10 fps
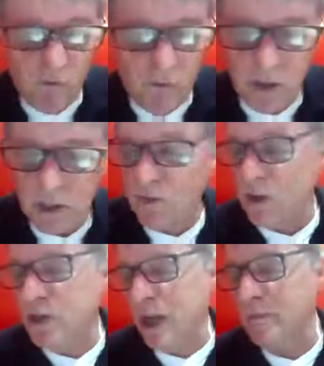First of
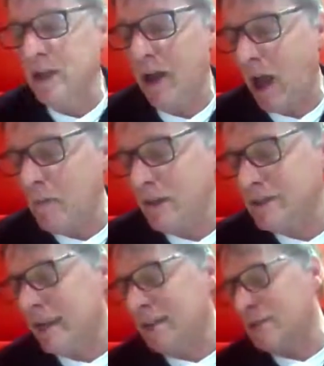all, James, I
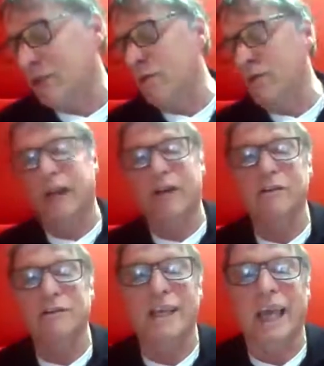must ask you, we'll get
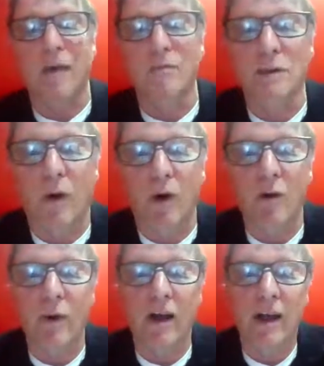on to the game tomorrow,
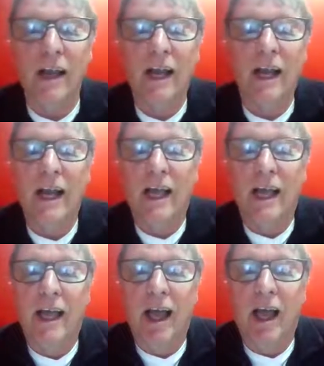but
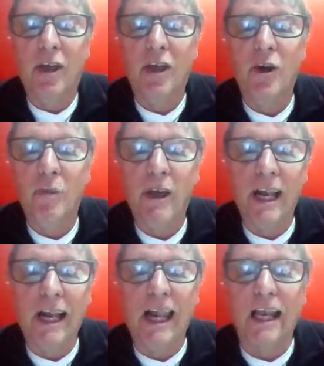you're
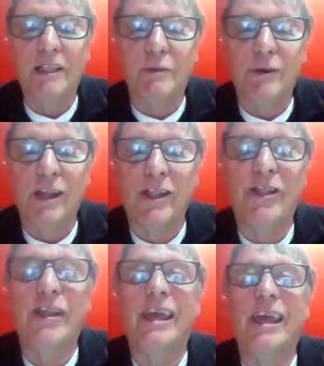being linked with
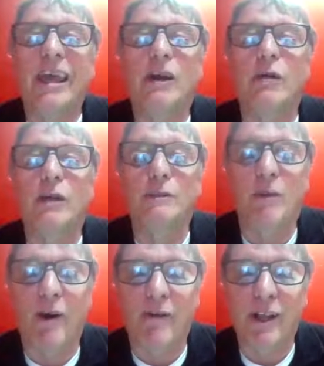the Queen's
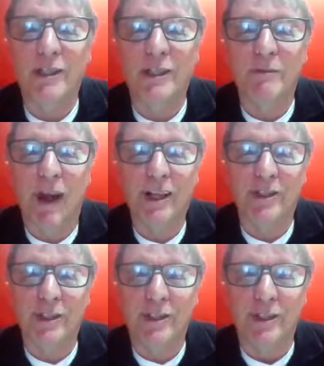Park Rangers
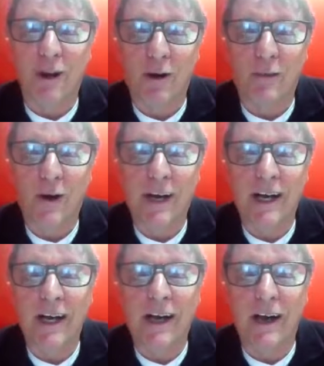manager's job,
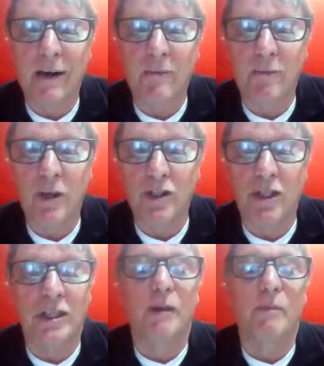which
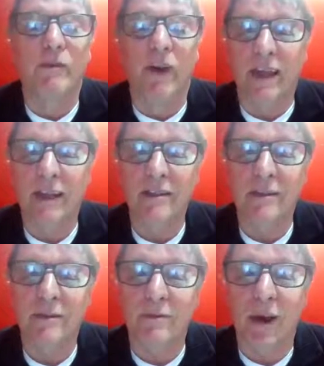is going to be
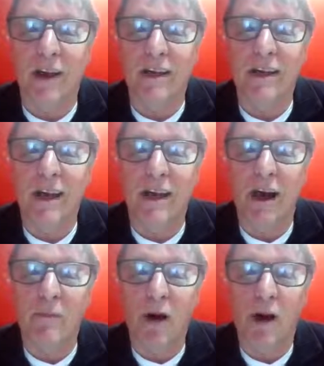vacant when
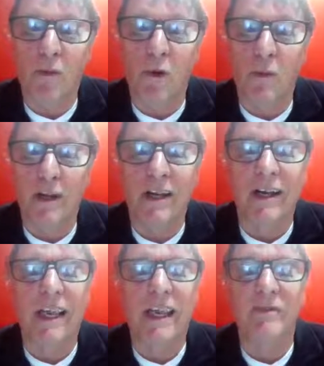Mark Warburton
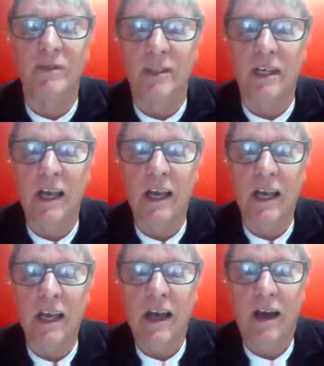leaves.
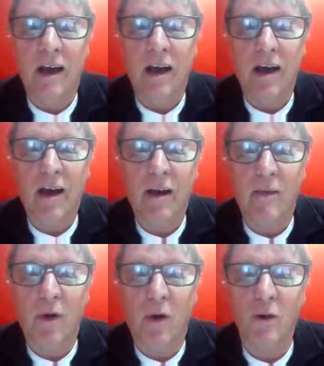
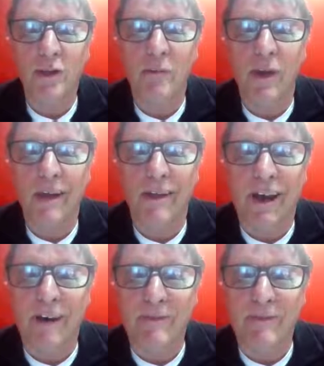What do you make of that?